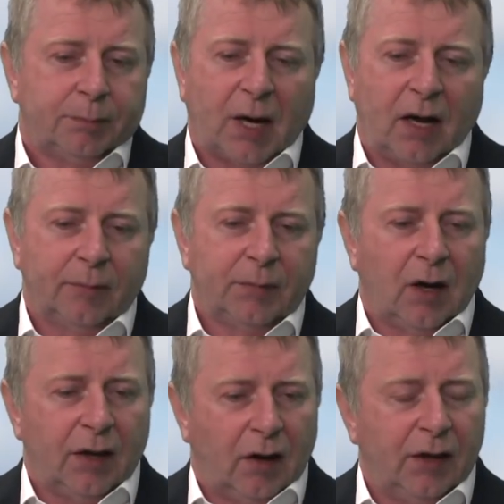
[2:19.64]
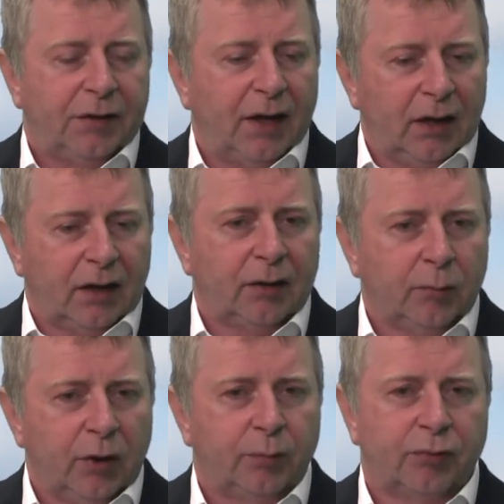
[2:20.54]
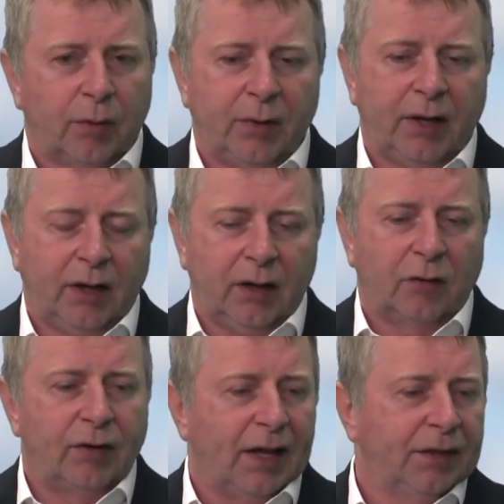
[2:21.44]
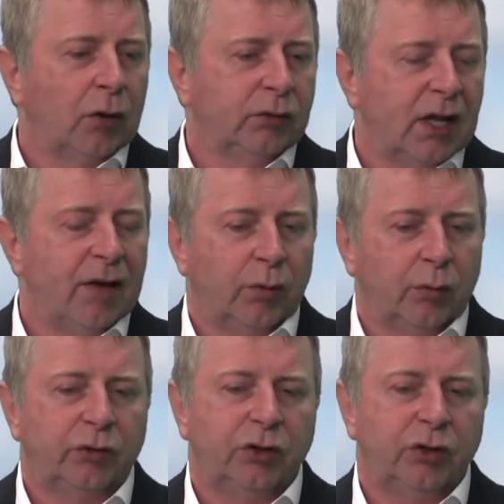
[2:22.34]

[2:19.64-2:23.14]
But I think we're probably around those levels.